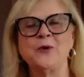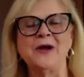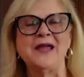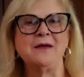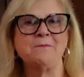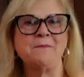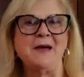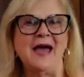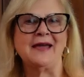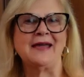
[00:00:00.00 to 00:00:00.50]
bring
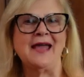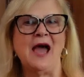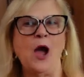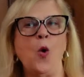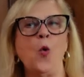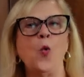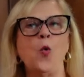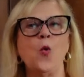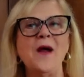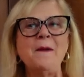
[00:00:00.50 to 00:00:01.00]
it back
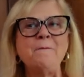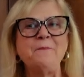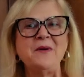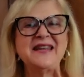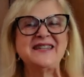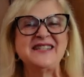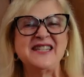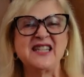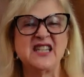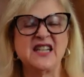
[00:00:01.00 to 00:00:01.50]
out, whip
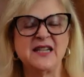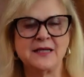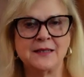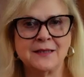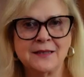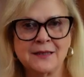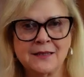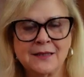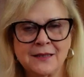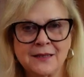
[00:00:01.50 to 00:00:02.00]
it,
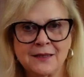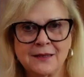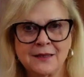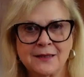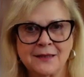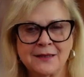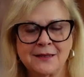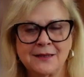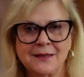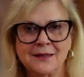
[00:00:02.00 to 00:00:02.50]

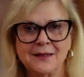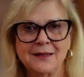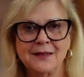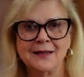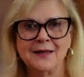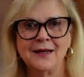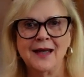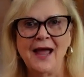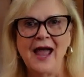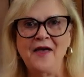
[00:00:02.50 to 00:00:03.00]

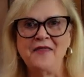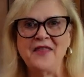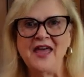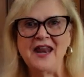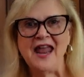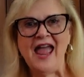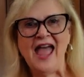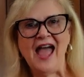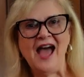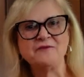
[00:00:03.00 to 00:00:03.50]
and
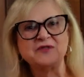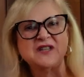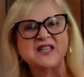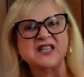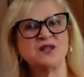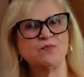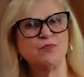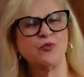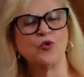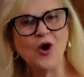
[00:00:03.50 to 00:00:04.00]
then have
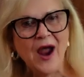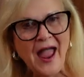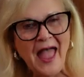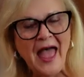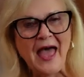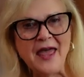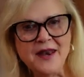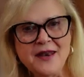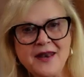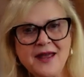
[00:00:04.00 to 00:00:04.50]

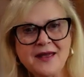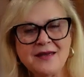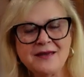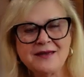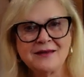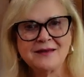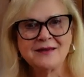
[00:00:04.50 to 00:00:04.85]
spread